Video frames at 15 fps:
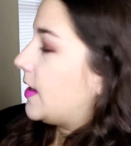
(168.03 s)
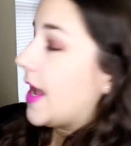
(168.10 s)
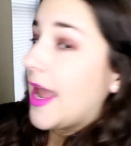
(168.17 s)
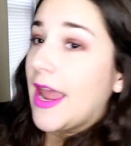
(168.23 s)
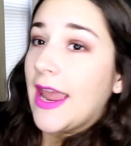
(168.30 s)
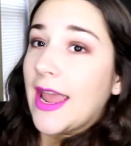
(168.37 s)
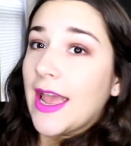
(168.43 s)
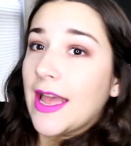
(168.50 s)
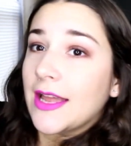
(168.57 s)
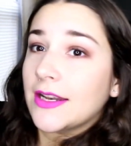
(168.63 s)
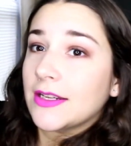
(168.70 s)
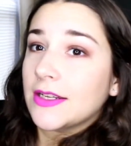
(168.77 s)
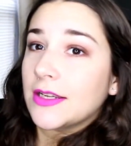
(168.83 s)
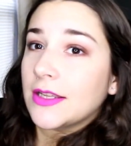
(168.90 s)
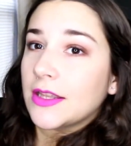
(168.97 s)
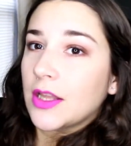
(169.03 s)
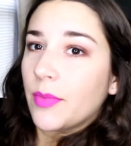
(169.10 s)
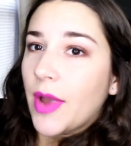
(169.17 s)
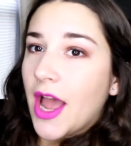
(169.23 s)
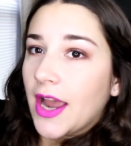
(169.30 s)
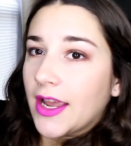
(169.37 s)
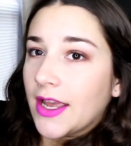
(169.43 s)
And the
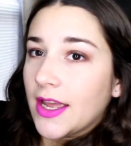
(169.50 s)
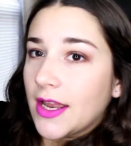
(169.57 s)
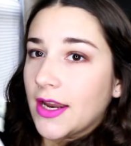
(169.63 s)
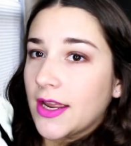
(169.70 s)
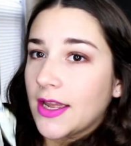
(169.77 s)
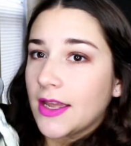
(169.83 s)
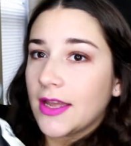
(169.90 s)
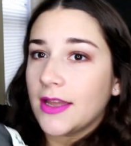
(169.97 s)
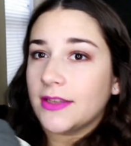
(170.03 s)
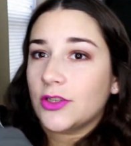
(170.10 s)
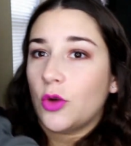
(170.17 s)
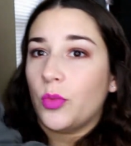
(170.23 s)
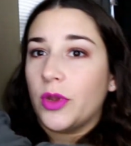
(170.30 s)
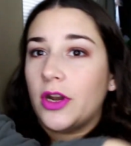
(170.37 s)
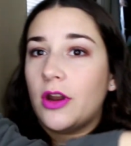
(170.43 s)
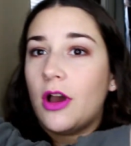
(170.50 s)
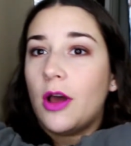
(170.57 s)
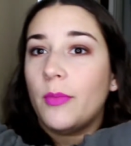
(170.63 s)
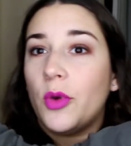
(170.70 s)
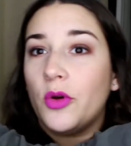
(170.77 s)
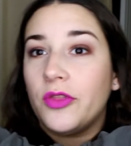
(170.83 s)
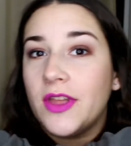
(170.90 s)
pocket is open on
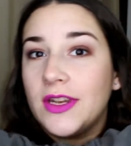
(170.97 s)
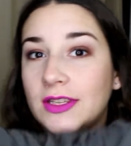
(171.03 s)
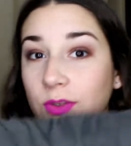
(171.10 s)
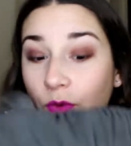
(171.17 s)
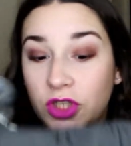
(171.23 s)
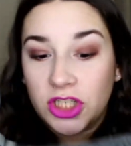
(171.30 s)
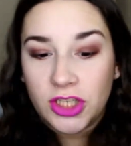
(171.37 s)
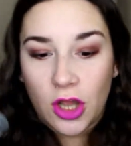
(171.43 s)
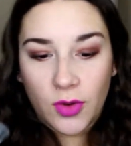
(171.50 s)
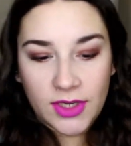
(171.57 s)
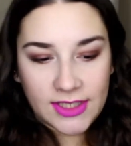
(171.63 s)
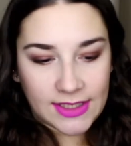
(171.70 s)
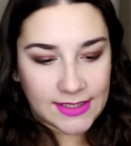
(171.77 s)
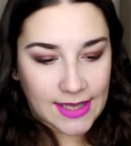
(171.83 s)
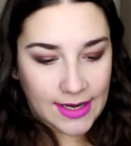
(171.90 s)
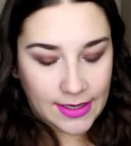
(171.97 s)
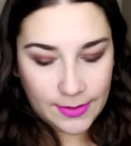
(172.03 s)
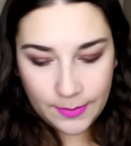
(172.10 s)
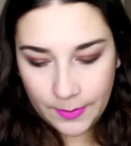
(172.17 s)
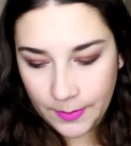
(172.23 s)
both ends, which is always exciting.